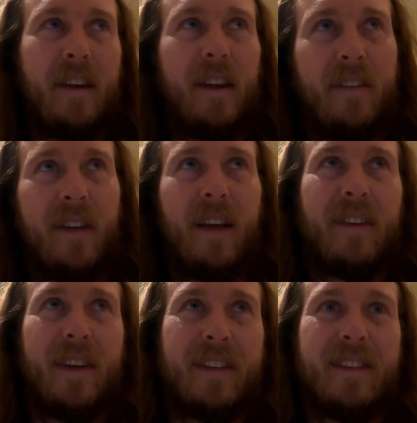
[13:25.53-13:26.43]
enough
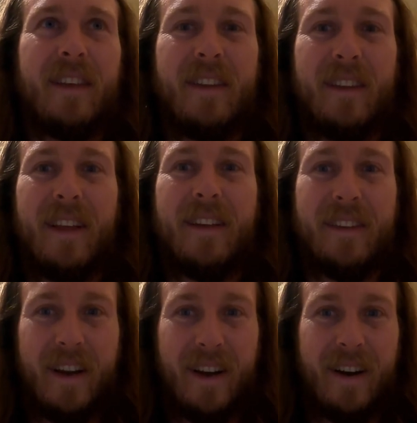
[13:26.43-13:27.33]
evidence
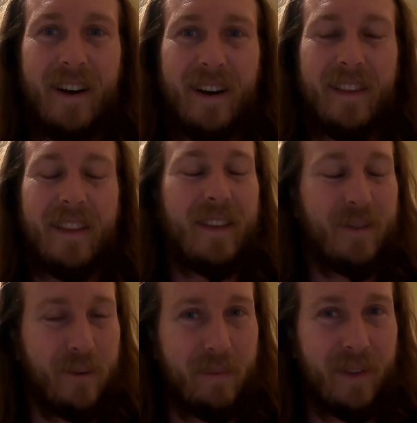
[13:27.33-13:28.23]
that
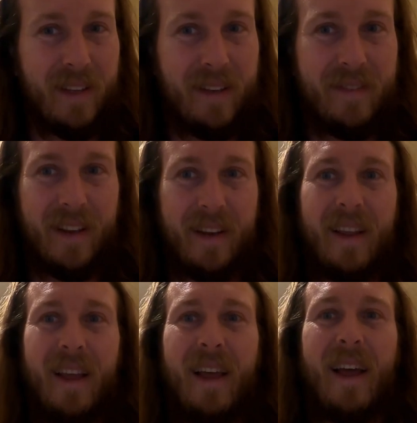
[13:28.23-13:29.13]
this was believed in,
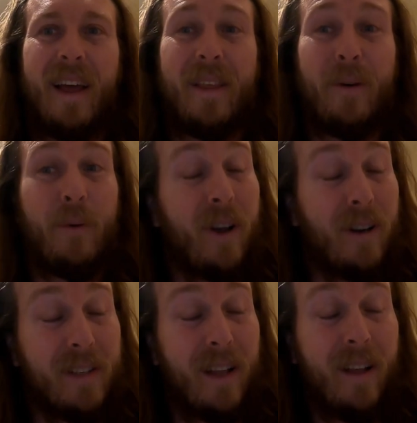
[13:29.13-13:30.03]
and that we
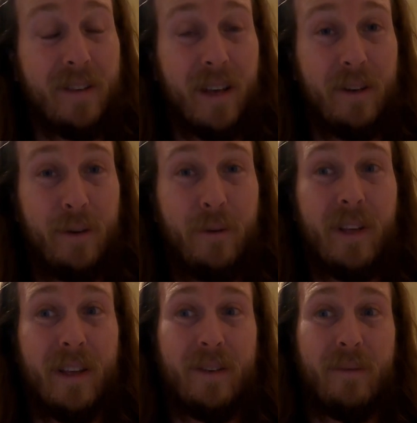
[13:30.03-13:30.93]
ourselves can do
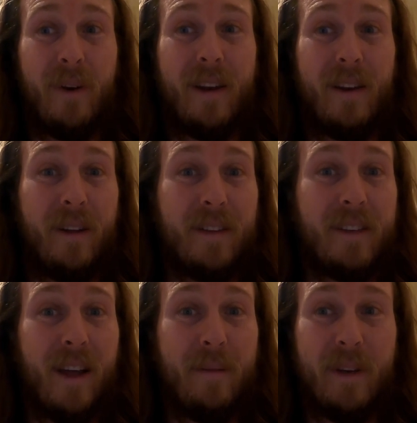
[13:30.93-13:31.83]
this when it's
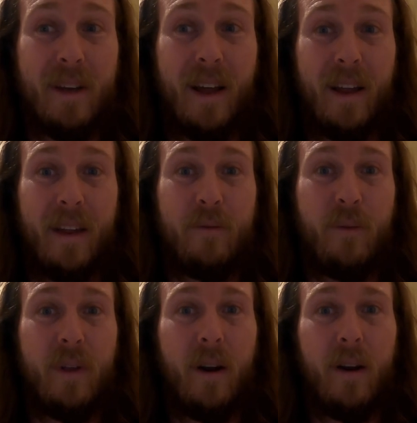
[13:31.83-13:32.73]
time to die. If
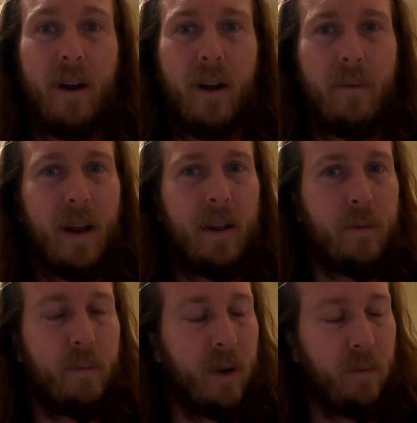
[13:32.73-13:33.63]
we are not ready
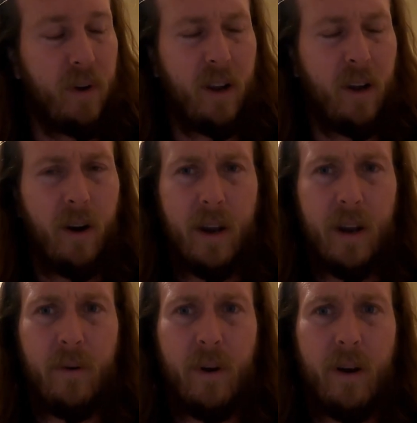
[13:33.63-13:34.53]
to be
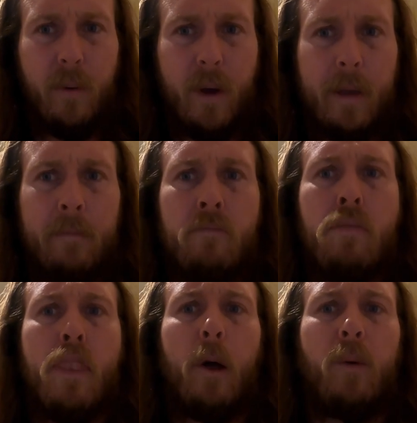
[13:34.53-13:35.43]
reincarnated right away,
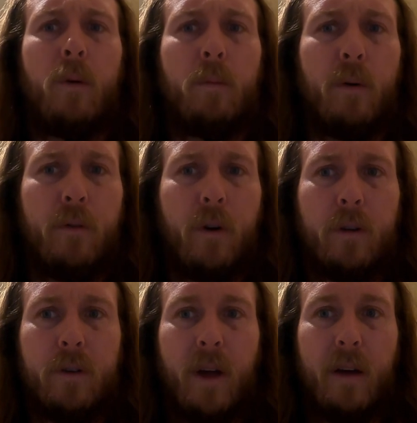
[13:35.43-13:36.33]
we would
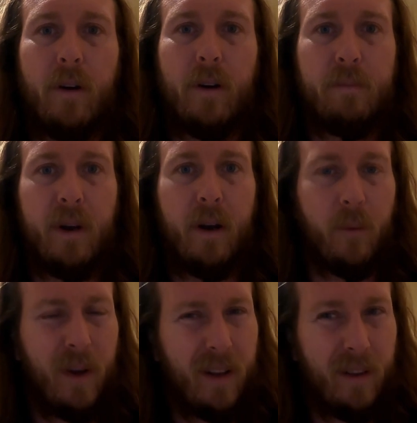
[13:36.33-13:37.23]
prefer to have our spirit
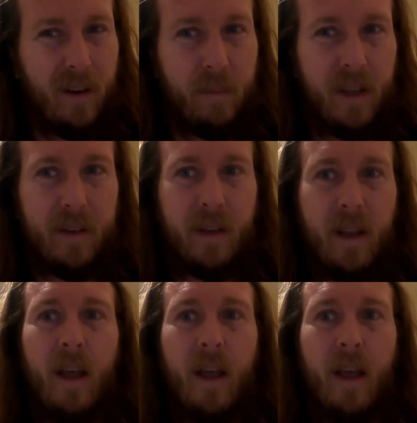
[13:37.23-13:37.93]
wait a little bit,